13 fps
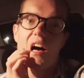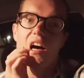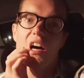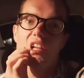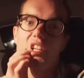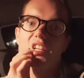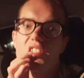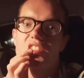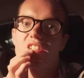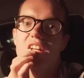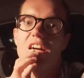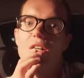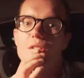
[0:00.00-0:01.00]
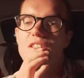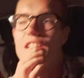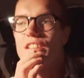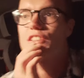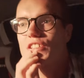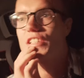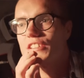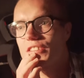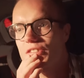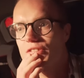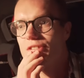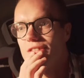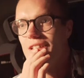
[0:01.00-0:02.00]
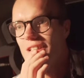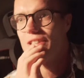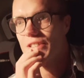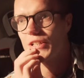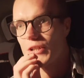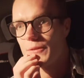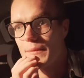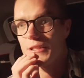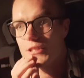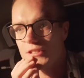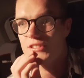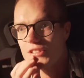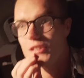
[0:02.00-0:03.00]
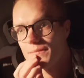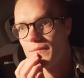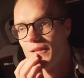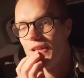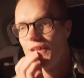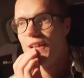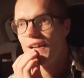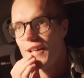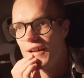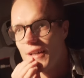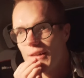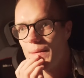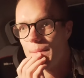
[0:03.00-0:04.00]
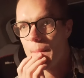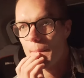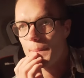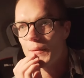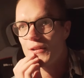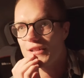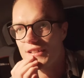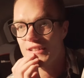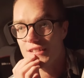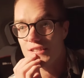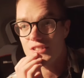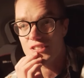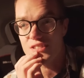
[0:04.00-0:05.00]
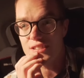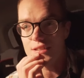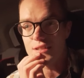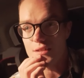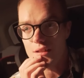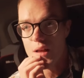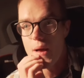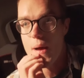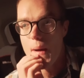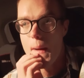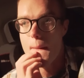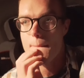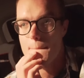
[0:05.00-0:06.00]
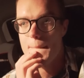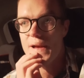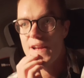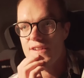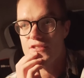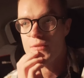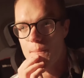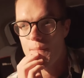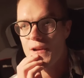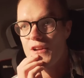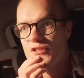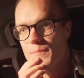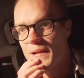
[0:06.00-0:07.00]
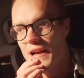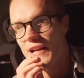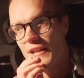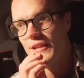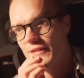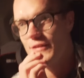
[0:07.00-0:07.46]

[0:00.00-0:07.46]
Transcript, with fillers: and it's now 10 to 6. So make good time, but it is still pitch black.